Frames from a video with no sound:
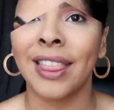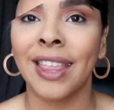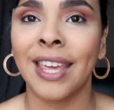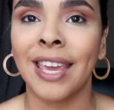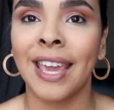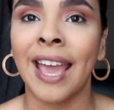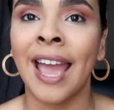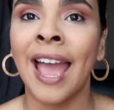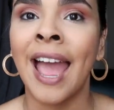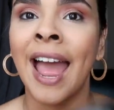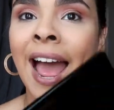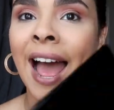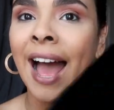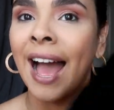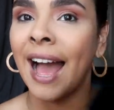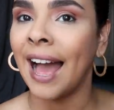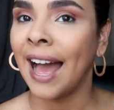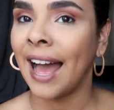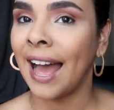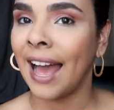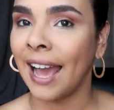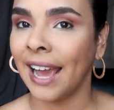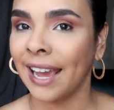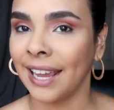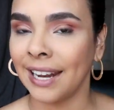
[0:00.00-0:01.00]
The
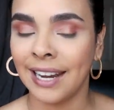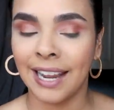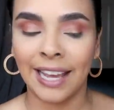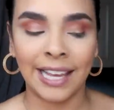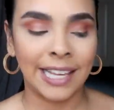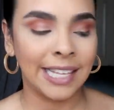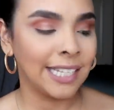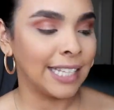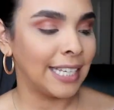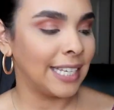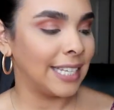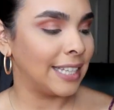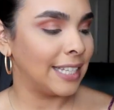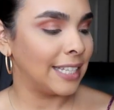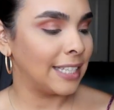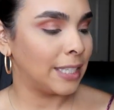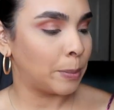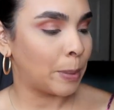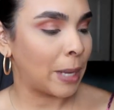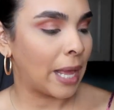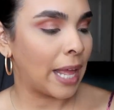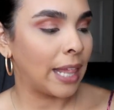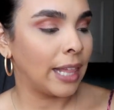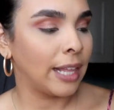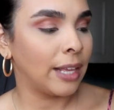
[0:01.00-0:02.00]
highlight in this
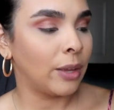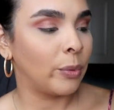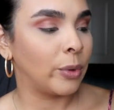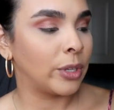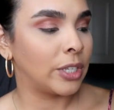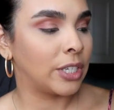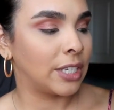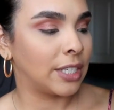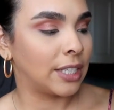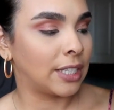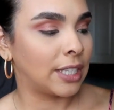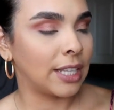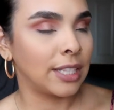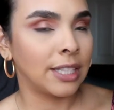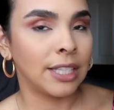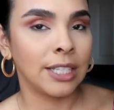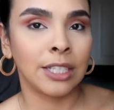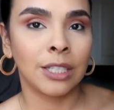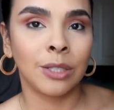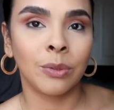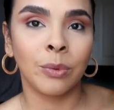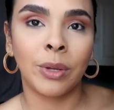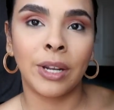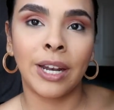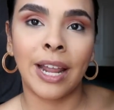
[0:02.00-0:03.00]
palette, which is
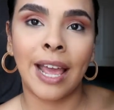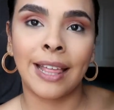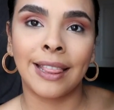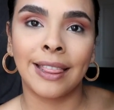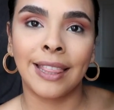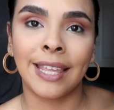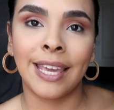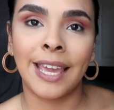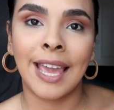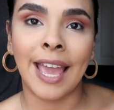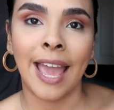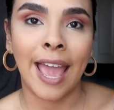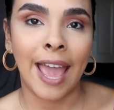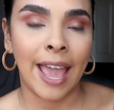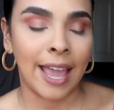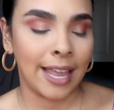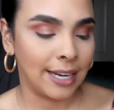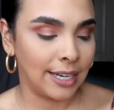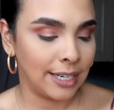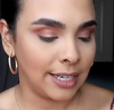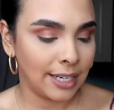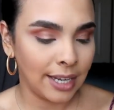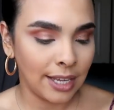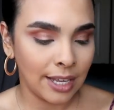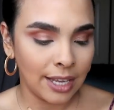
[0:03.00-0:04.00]
this one at the
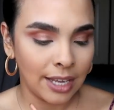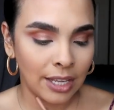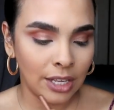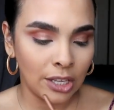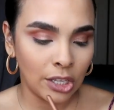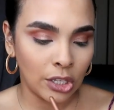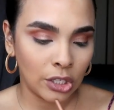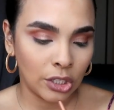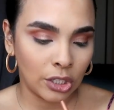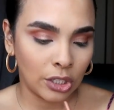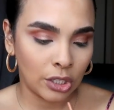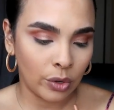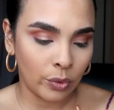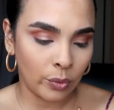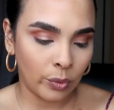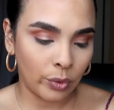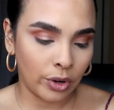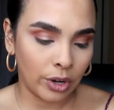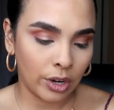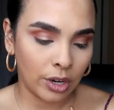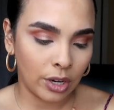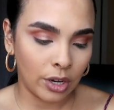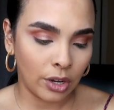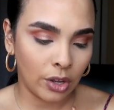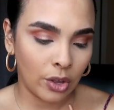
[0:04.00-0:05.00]
end. So
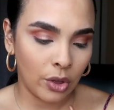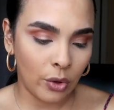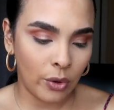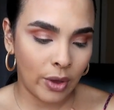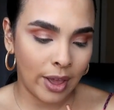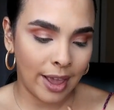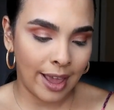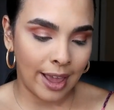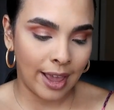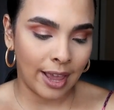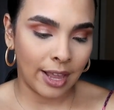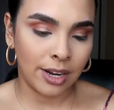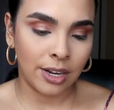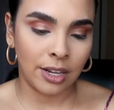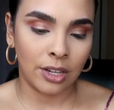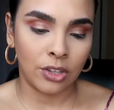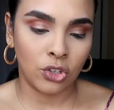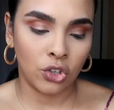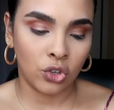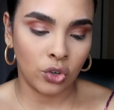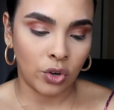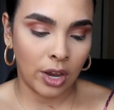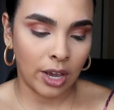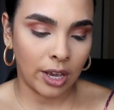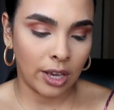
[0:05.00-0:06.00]
we're gonna go ahead
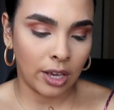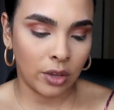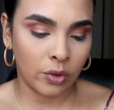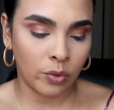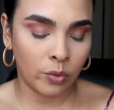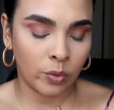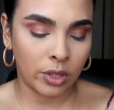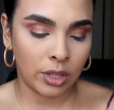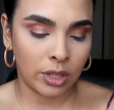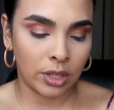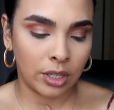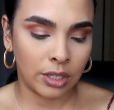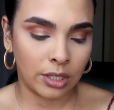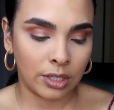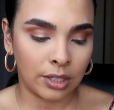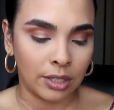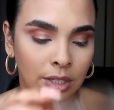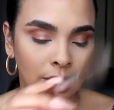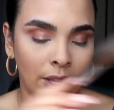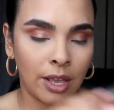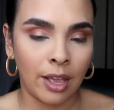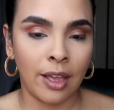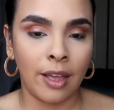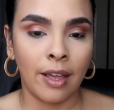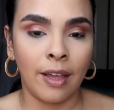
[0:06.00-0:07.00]
and try it with
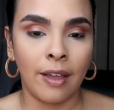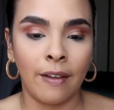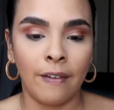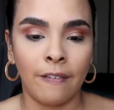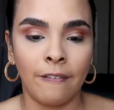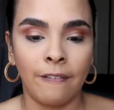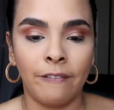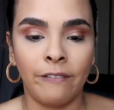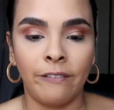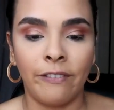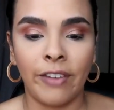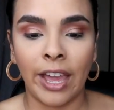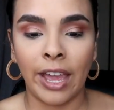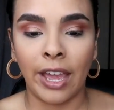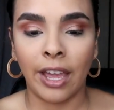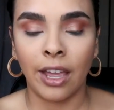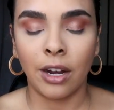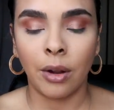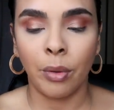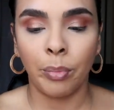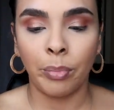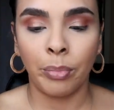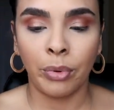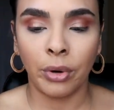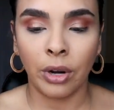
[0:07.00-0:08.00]
this
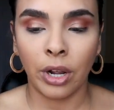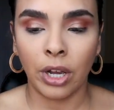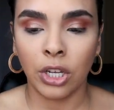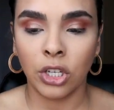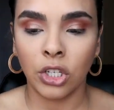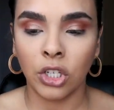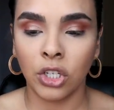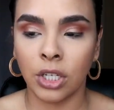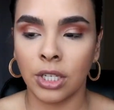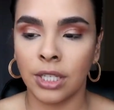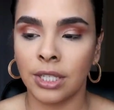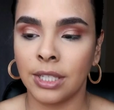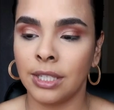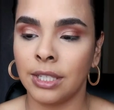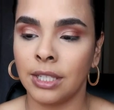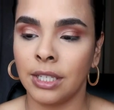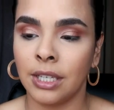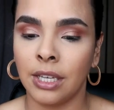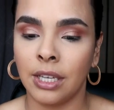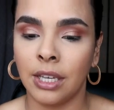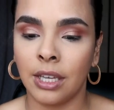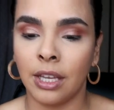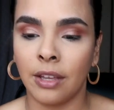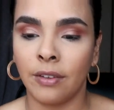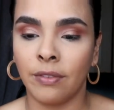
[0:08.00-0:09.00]
fan brush and
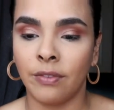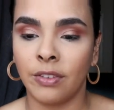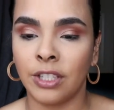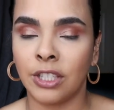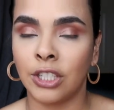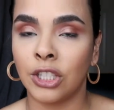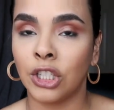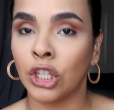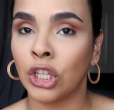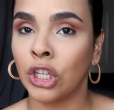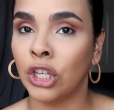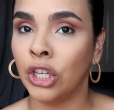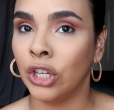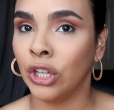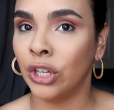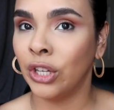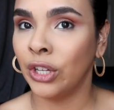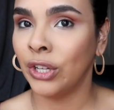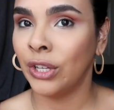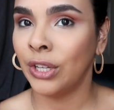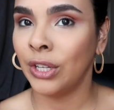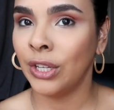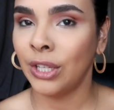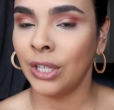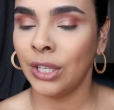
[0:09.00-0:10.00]
see if it's
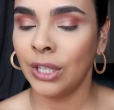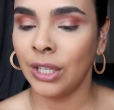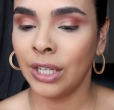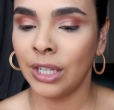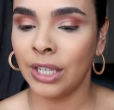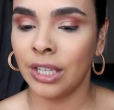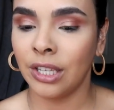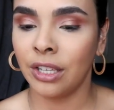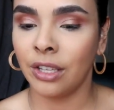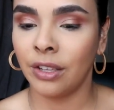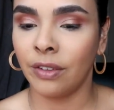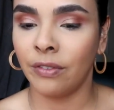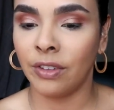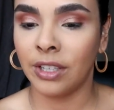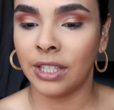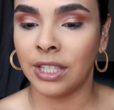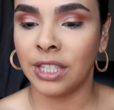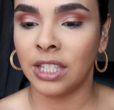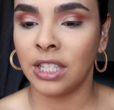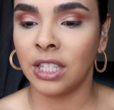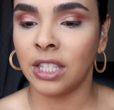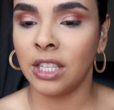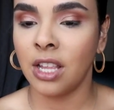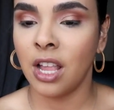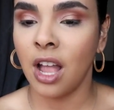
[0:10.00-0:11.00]
good, if
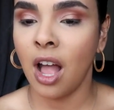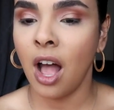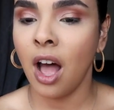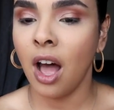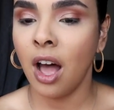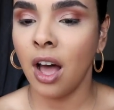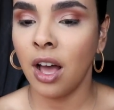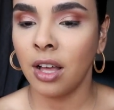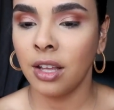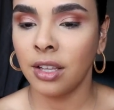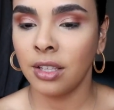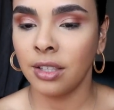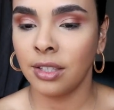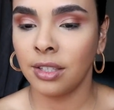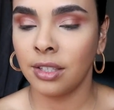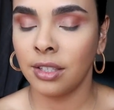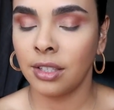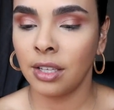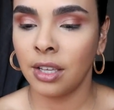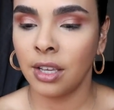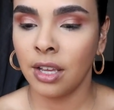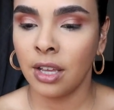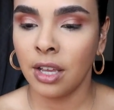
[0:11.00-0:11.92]
it's not,